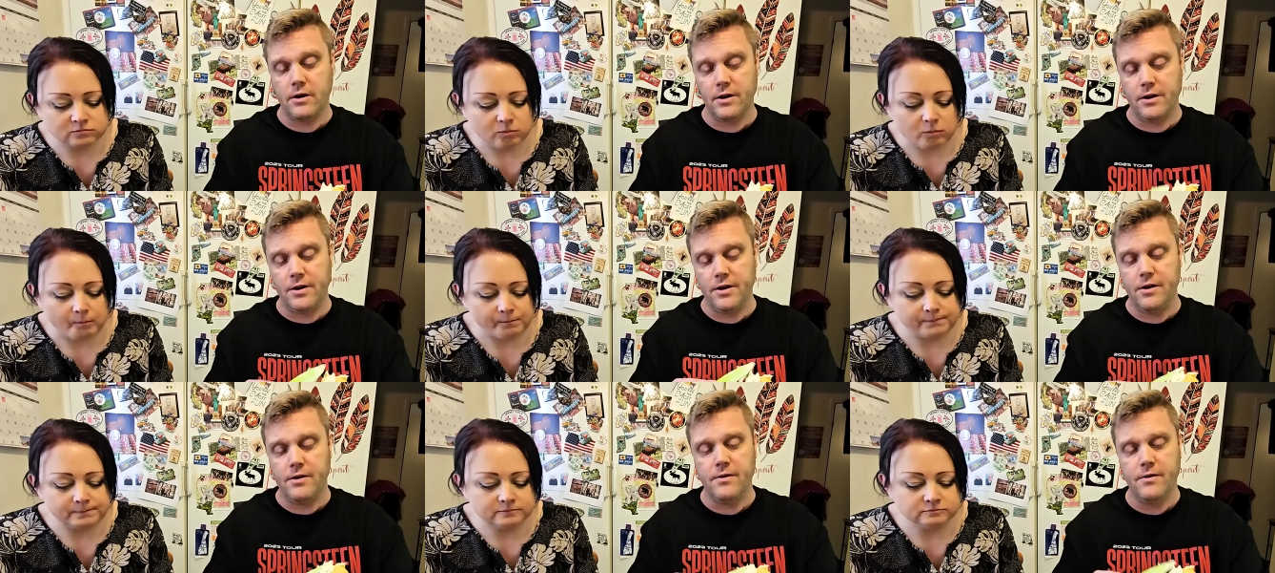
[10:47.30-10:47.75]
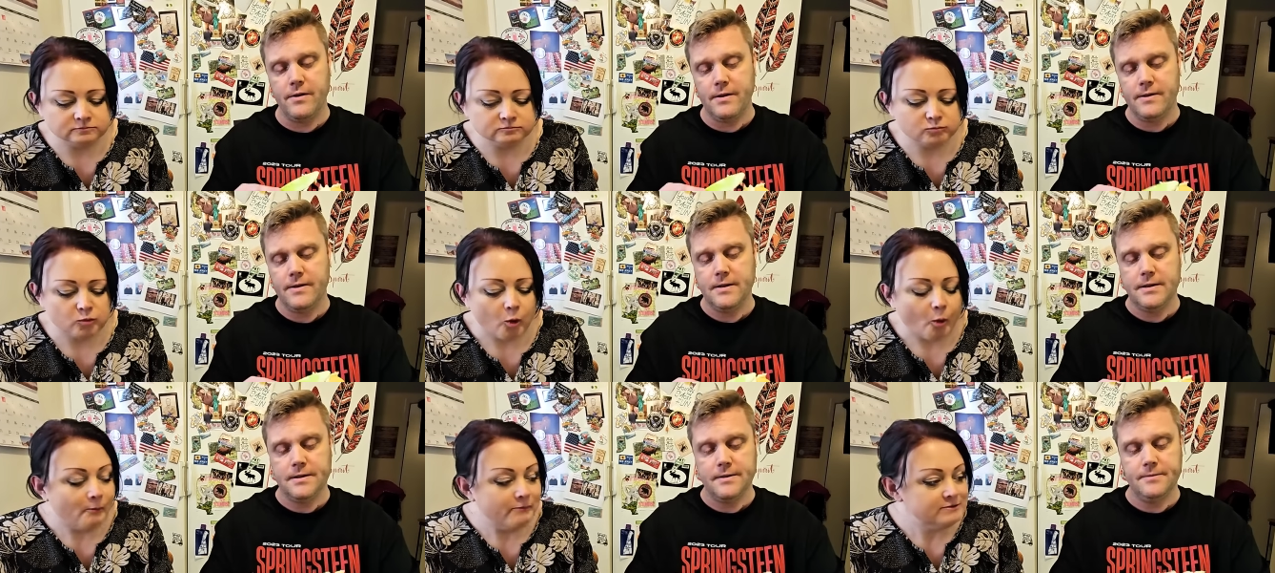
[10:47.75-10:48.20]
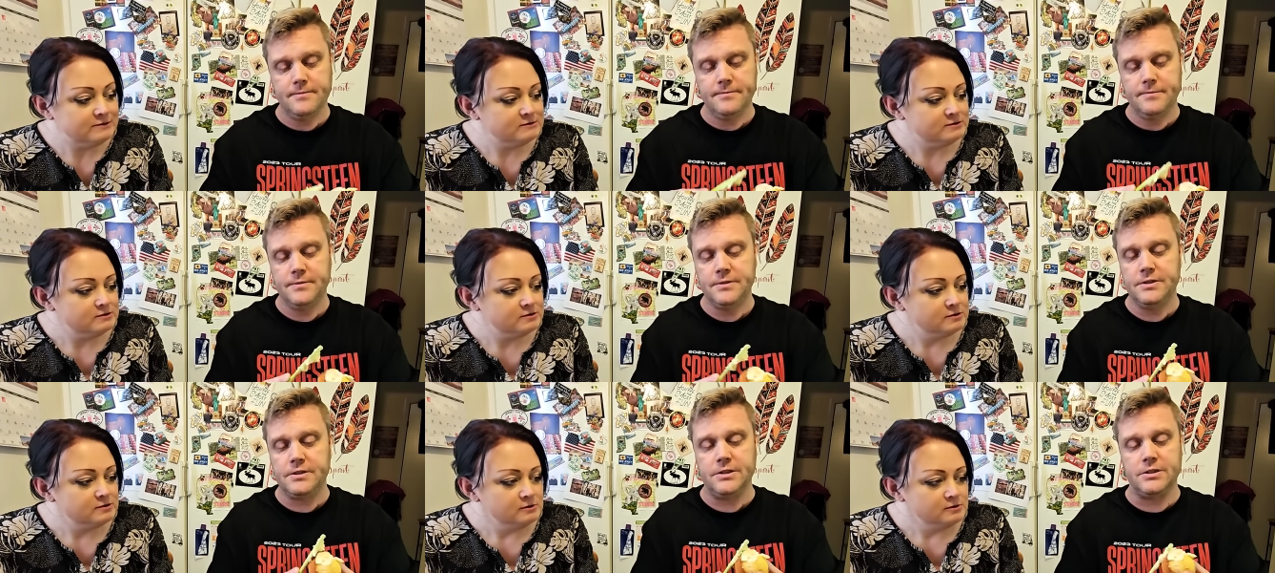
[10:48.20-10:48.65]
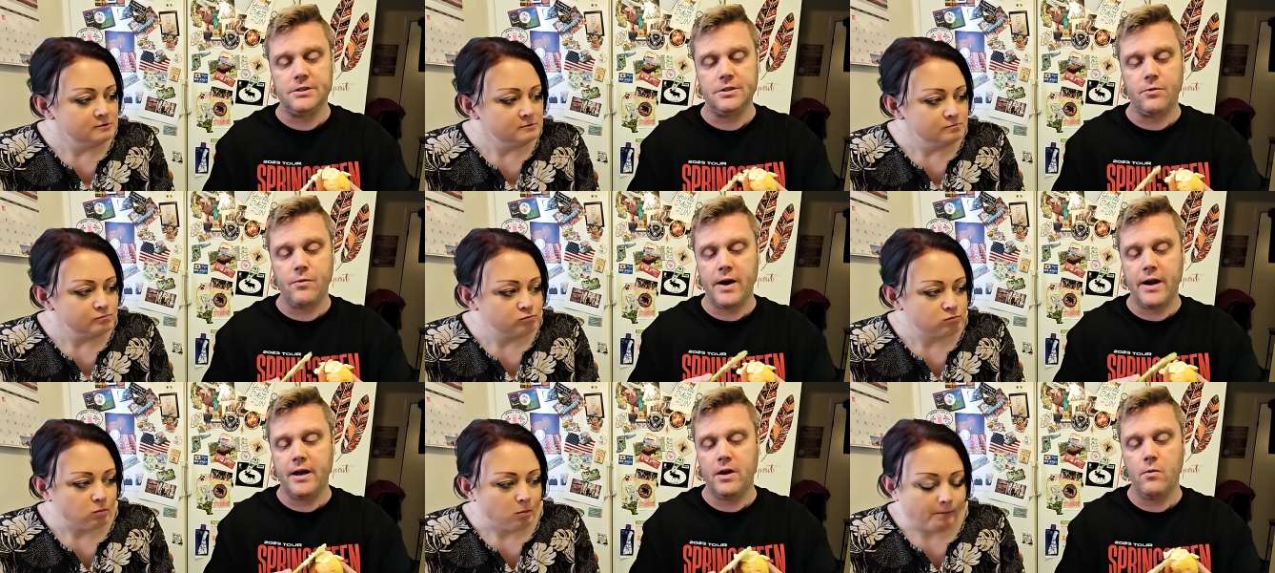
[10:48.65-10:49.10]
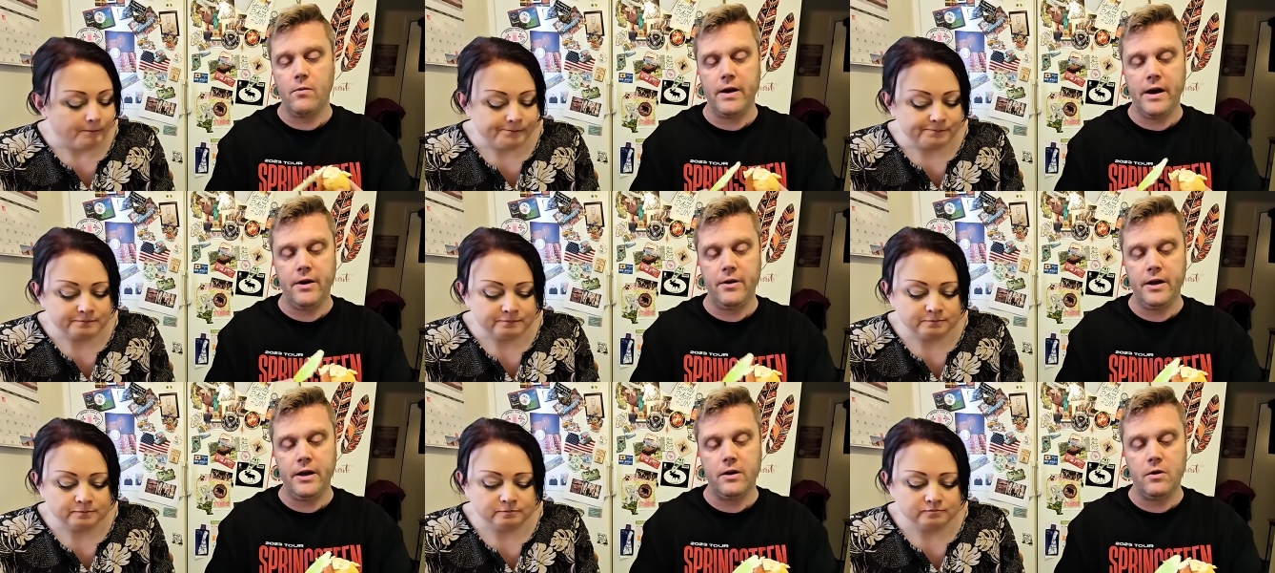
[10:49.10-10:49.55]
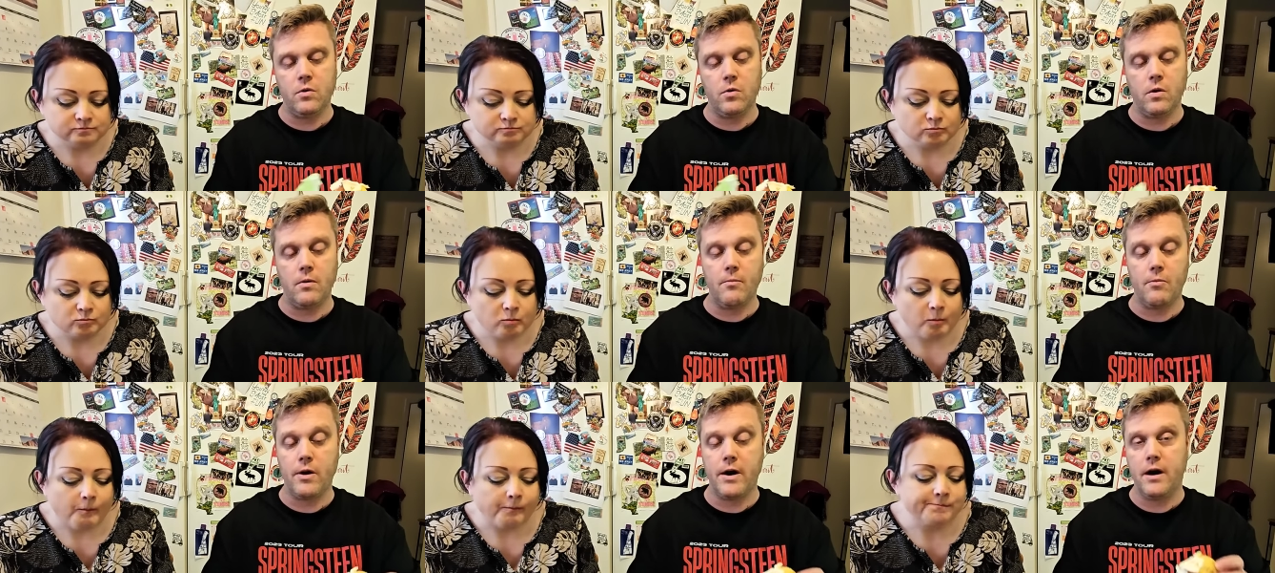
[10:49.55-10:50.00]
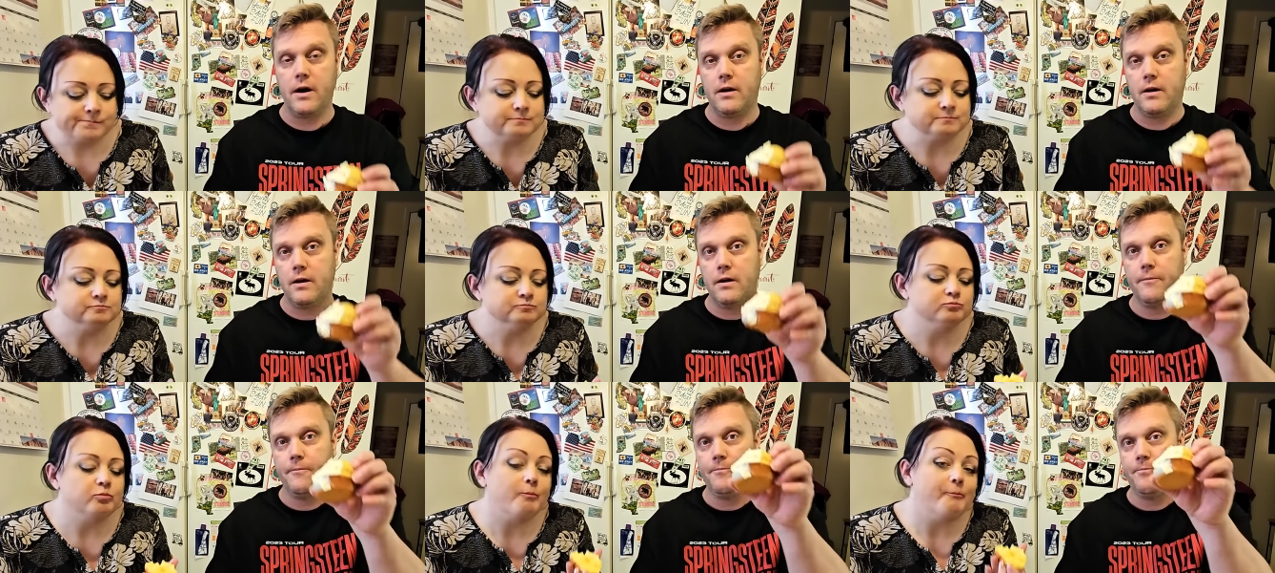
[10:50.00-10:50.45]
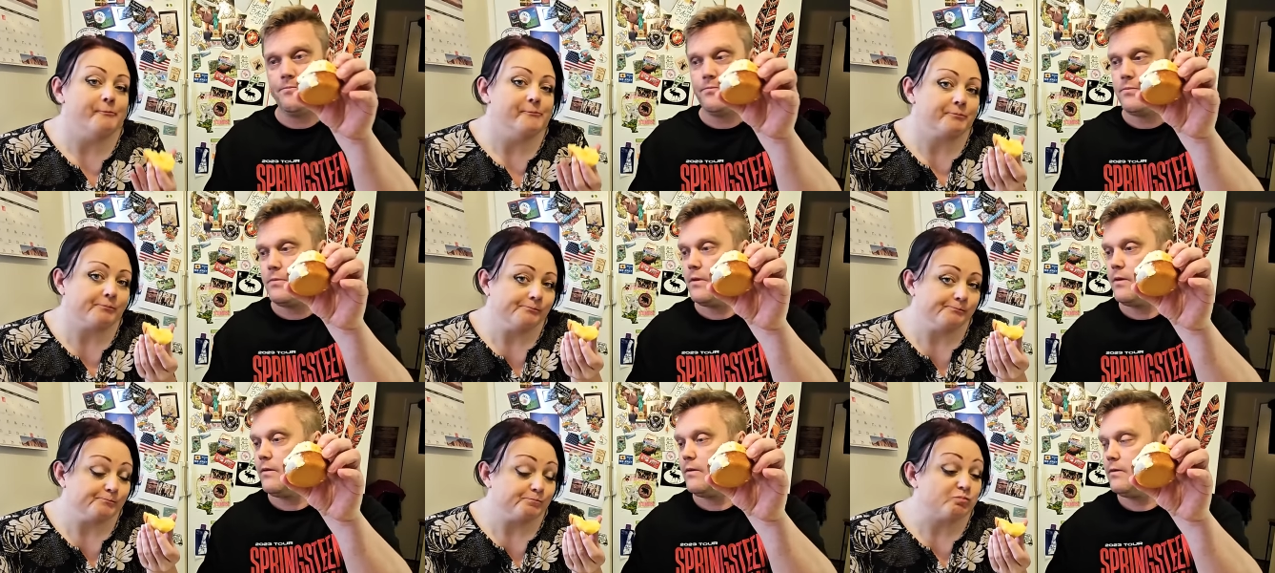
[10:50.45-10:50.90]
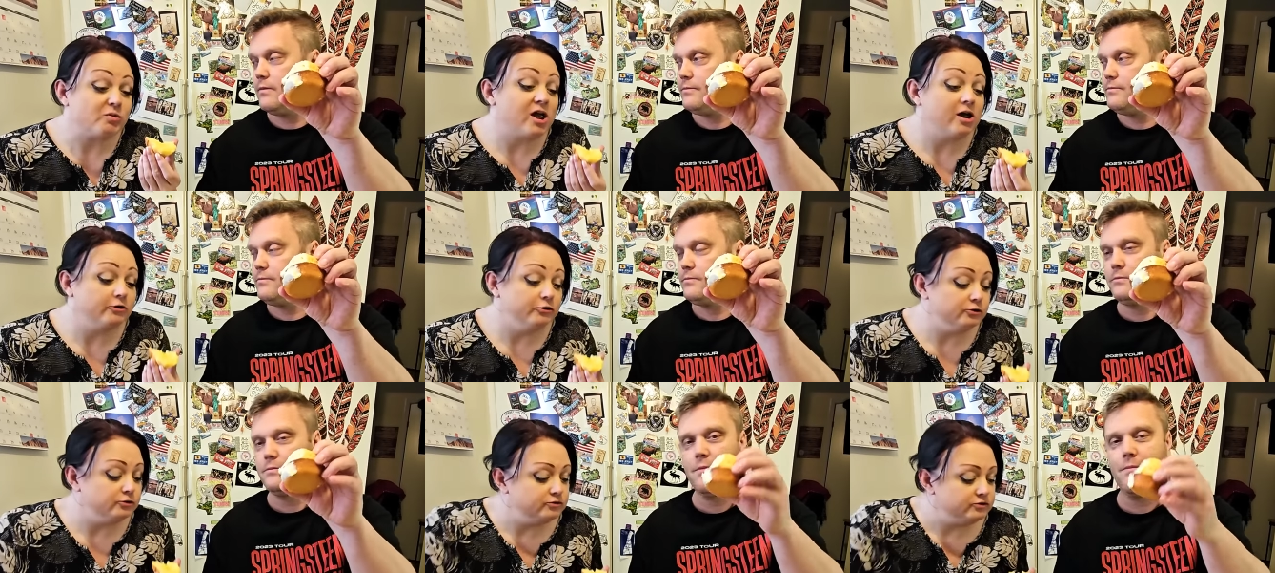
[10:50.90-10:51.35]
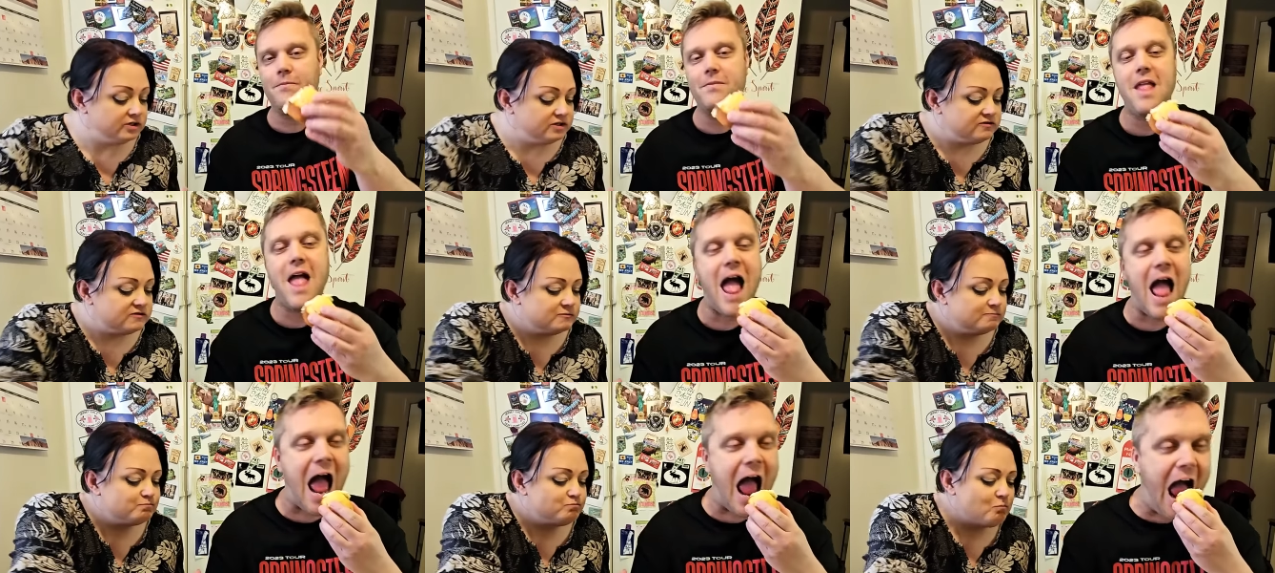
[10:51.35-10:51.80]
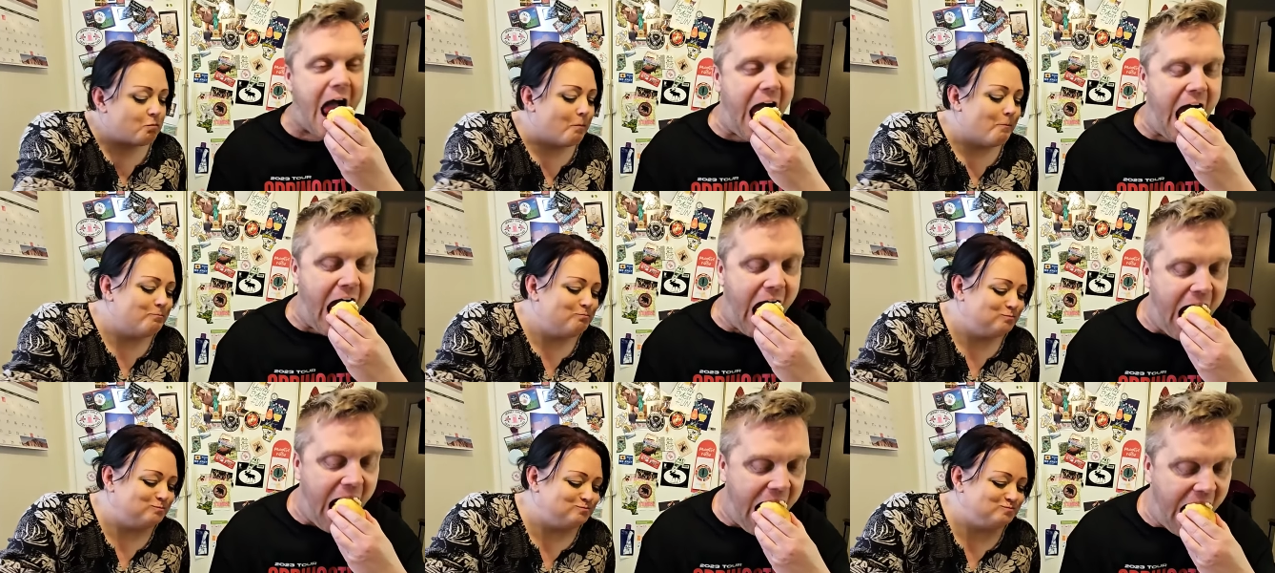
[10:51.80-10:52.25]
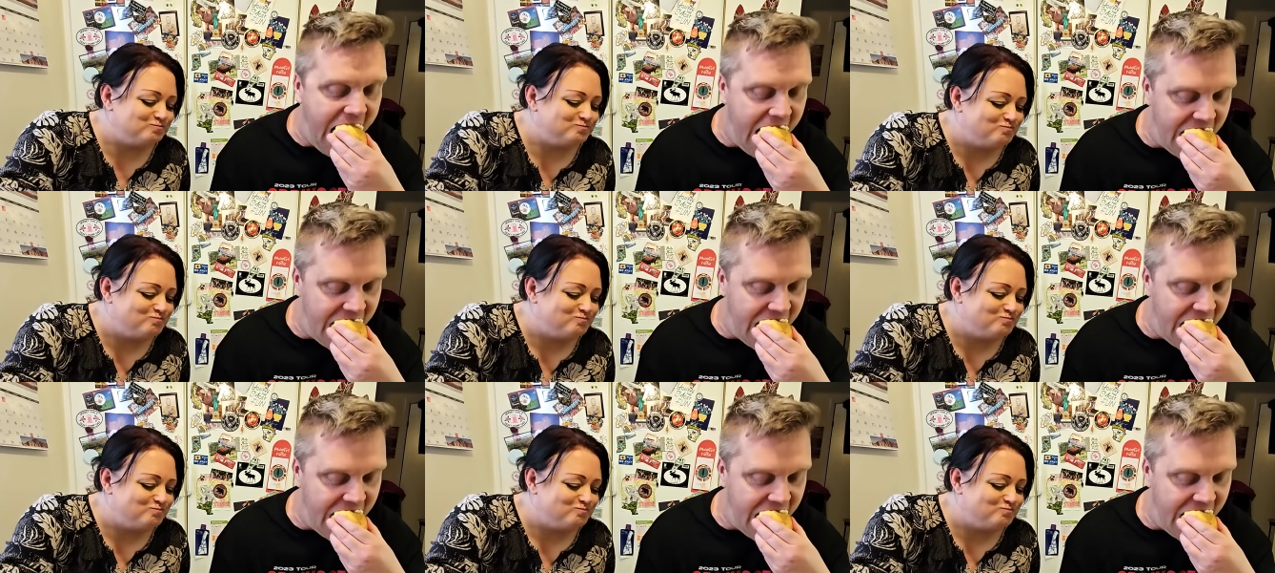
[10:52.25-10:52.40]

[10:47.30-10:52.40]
Speaker 1: you do. This is the Recky way to eat cornbread.
Speaker 2: I do.